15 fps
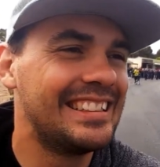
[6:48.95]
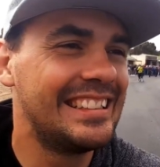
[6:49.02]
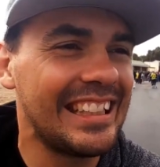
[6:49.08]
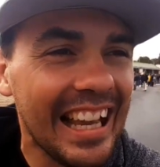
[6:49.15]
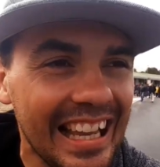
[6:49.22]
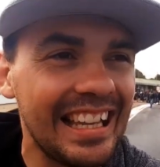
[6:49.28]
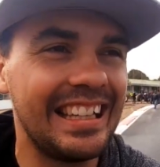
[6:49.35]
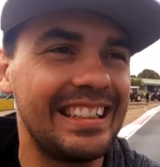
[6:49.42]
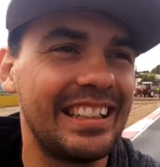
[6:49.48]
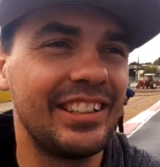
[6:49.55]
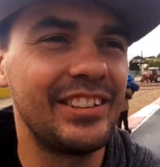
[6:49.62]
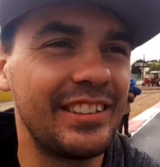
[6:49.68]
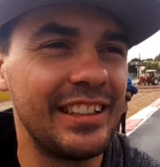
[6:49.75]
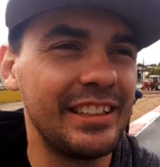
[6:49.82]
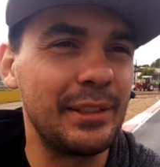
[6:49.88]
Jeez,
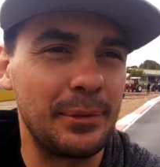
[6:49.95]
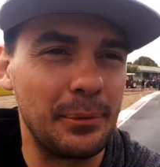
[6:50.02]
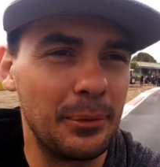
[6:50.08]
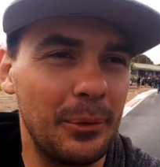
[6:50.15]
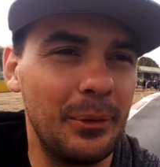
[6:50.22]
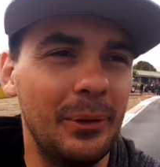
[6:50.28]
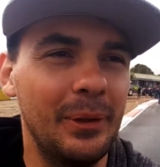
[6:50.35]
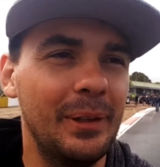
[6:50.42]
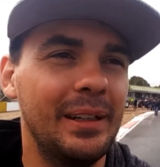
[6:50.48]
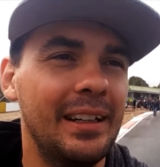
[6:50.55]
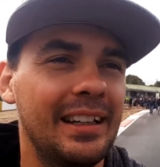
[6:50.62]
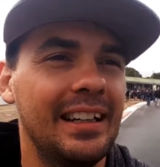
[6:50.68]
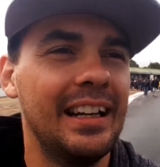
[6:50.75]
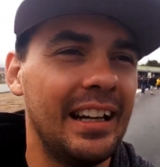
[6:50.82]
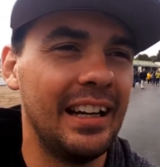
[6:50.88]
those things roar.
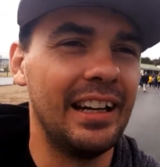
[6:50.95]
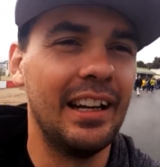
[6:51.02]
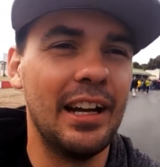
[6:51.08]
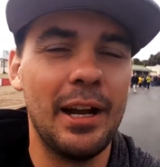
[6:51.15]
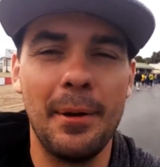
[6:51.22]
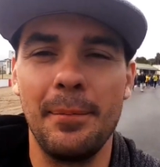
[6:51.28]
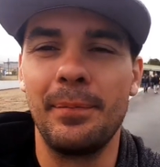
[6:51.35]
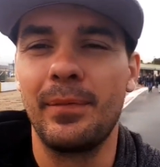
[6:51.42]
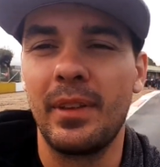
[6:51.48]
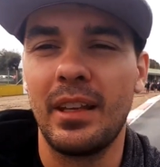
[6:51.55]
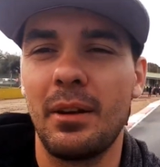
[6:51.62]
Um,